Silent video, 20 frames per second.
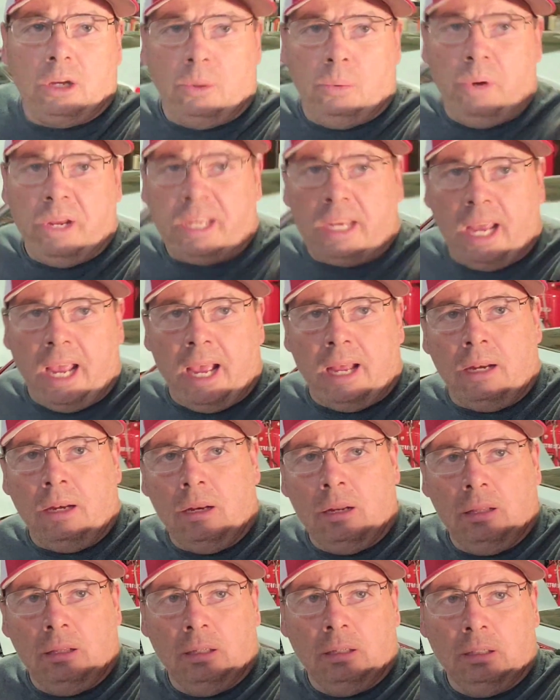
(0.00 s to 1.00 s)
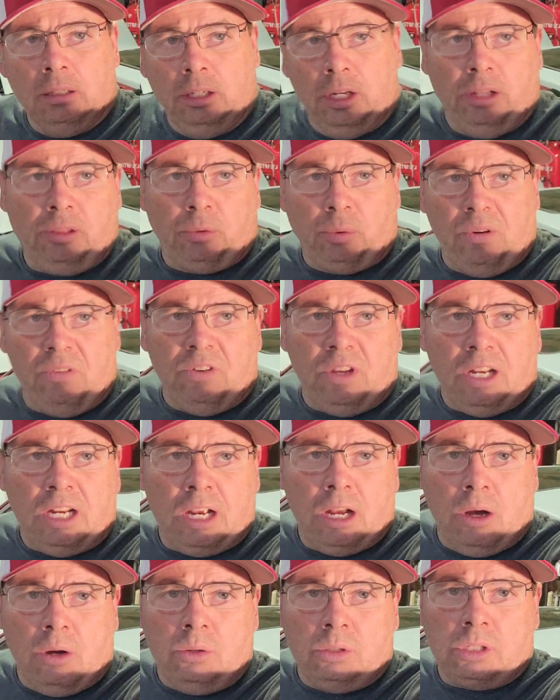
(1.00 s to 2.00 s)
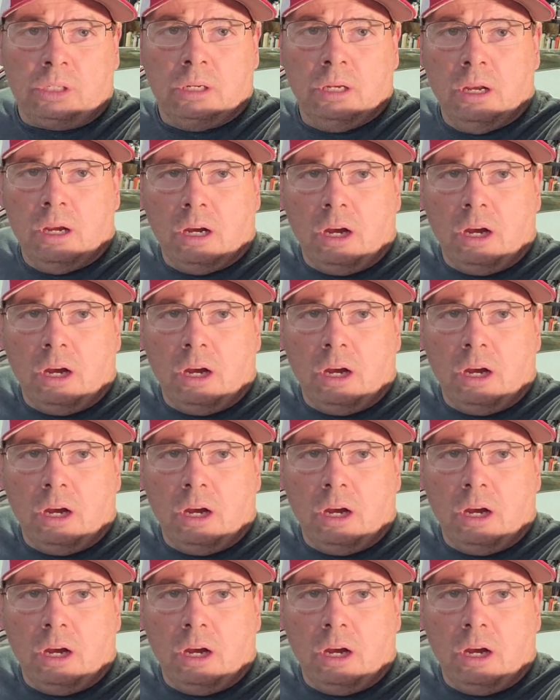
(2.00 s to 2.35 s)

Good weekend. Good 3 videos.